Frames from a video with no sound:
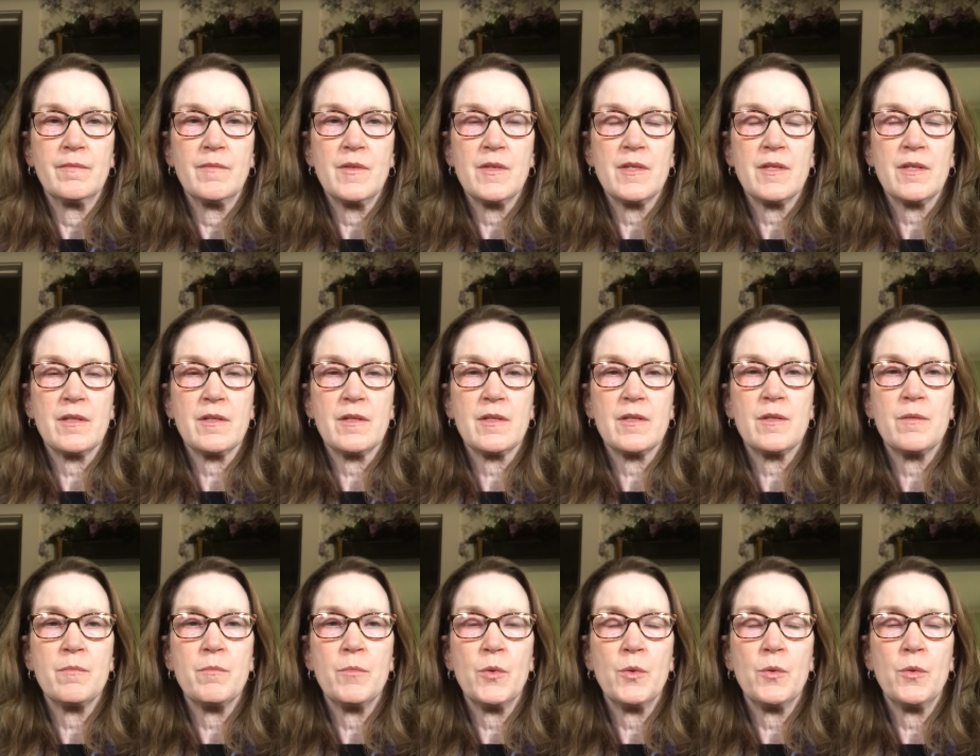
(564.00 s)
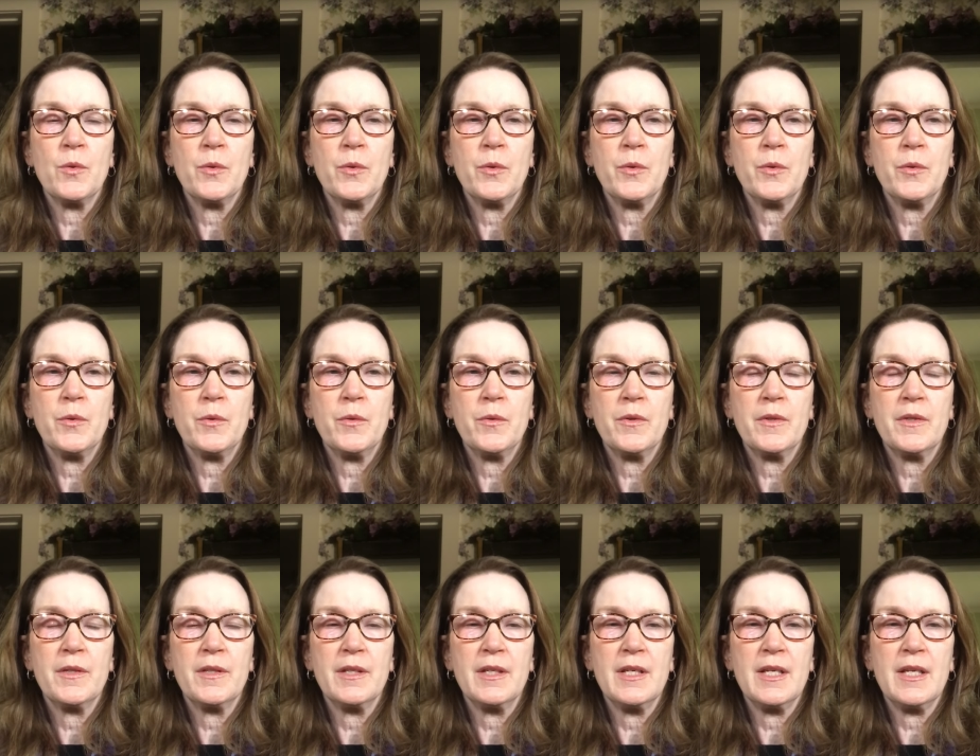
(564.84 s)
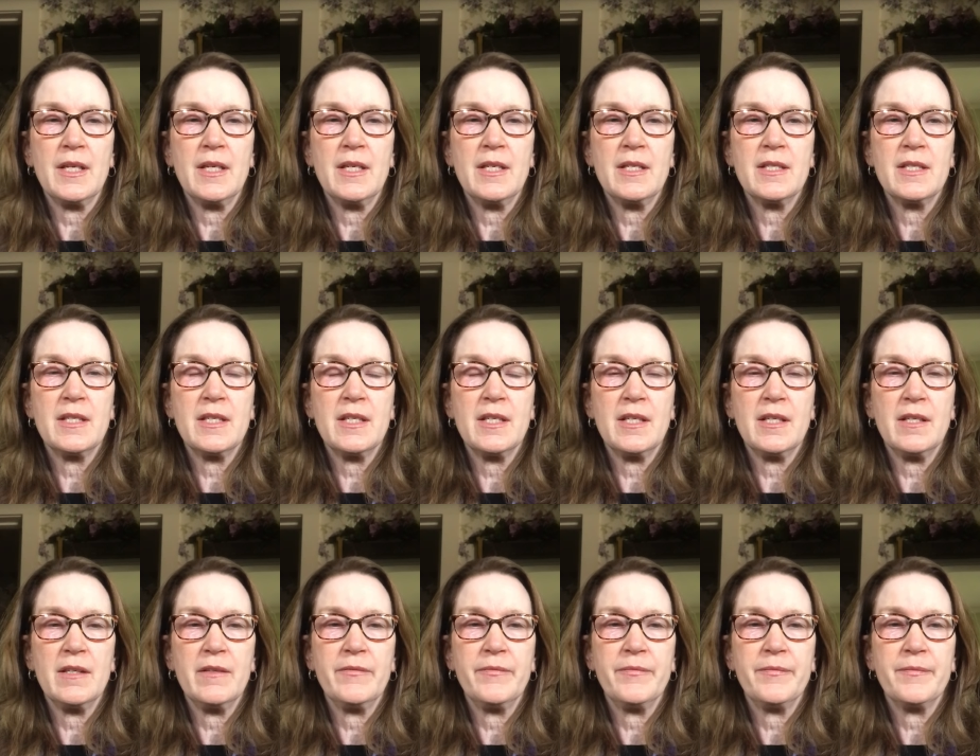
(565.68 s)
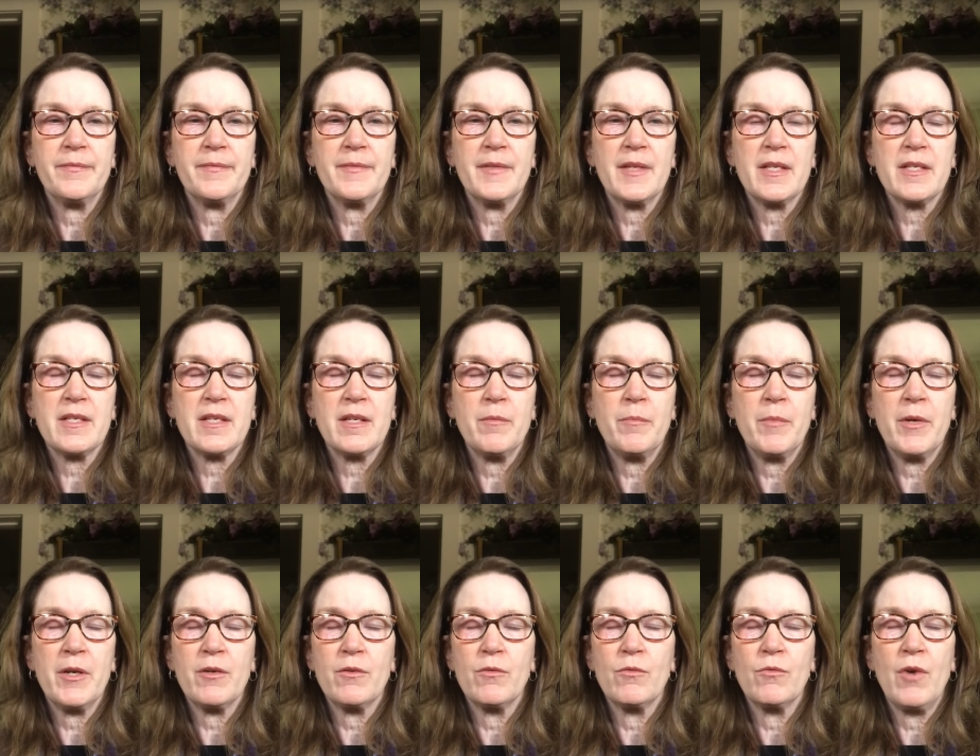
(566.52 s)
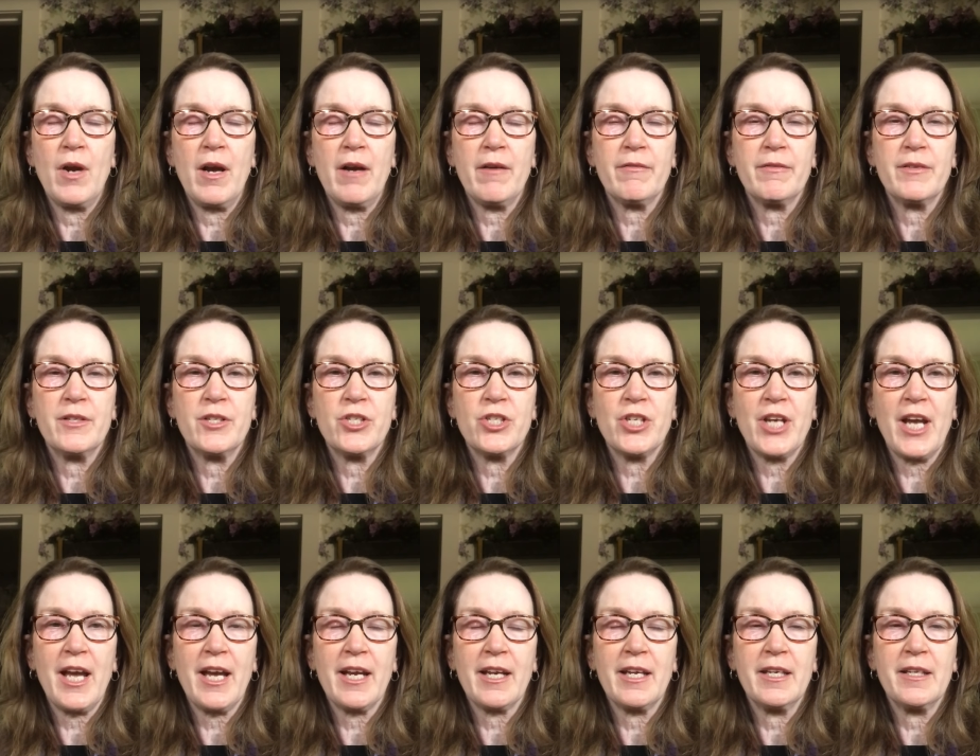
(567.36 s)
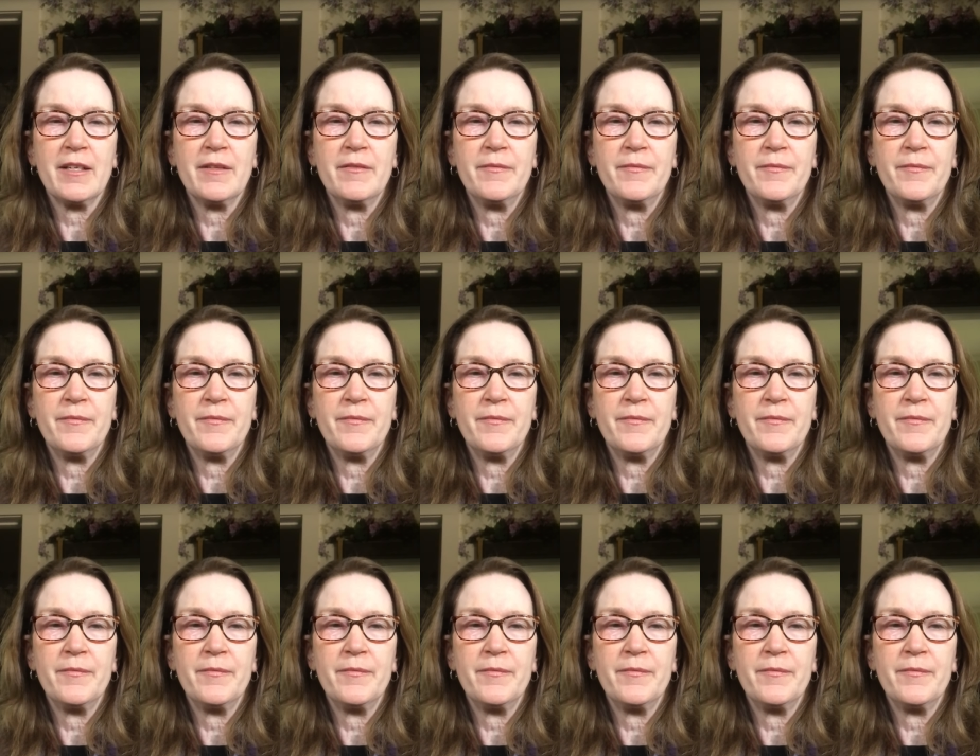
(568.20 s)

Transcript: Is it smooth and easy? Is it a bit rough and jagged?